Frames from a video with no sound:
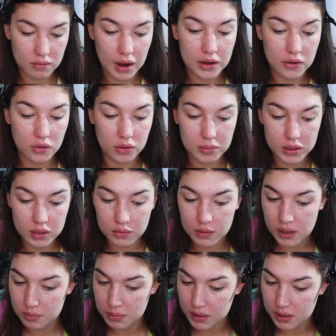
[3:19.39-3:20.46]
I normally
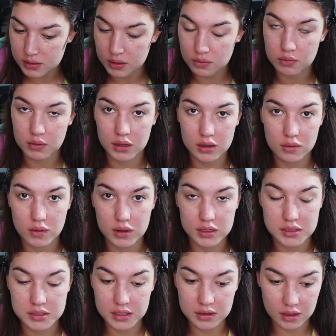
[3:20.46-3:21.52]
would because I really want
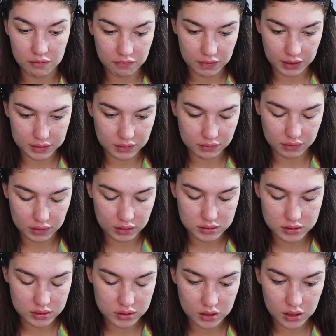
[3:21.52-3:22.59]
to see the effect of
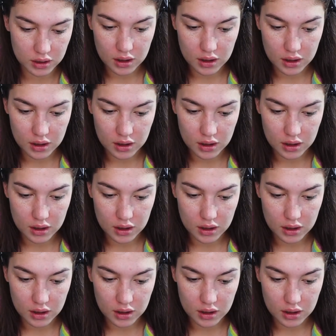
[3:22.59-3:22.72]
this.